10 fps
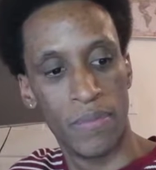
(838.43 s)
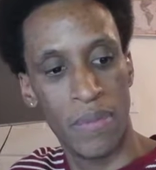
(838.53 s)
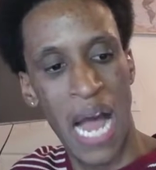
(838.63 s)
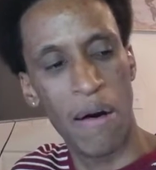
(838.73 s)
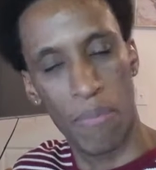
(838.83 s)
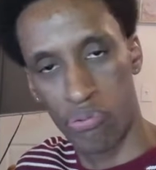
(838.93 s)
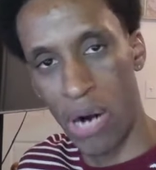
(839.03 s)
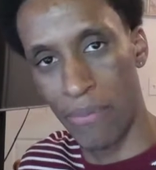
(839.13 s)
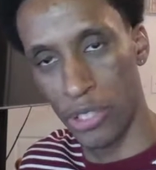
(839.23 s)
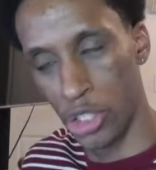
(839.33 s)
how it
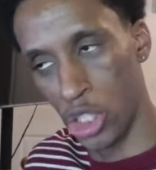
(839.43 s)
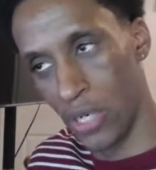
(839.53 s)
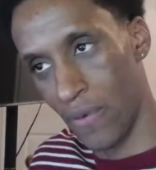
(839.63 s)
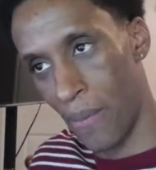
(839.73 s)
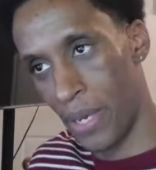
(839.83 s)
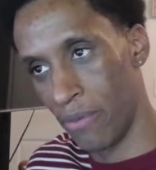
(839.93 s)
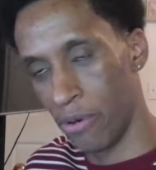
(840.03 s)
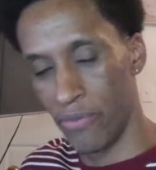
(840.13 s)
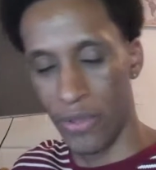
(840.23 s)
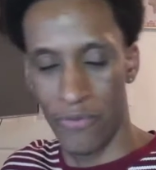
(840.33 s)
probably should have. I mean,
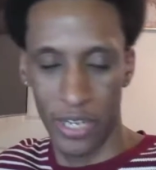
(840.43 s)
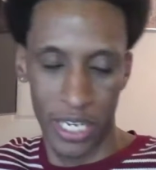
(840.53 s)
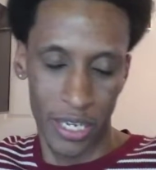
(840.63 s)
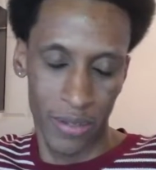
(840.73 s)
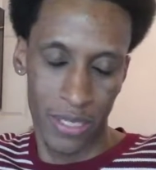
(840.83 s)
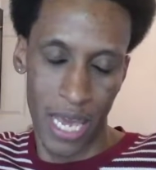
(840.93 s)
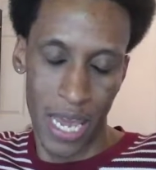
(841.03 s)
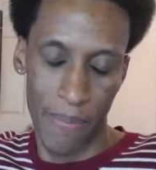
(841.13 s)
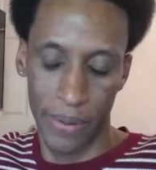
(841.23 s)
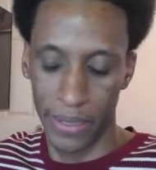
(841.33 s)
with the
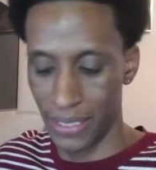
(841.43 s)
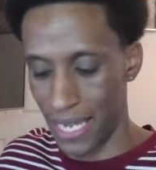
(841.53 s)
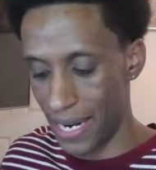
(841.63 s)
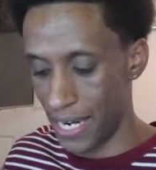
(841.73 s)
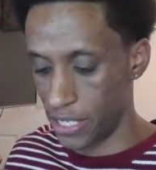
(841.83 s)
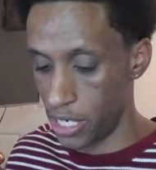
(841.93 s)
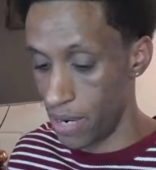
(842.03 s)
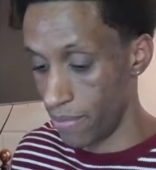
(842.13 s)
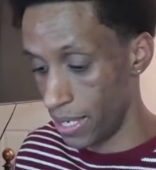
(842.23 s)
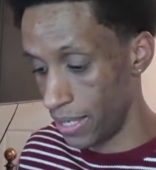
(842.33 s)
videotape and things of that nature,
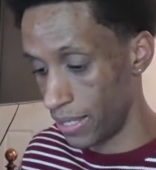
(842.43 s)
him getting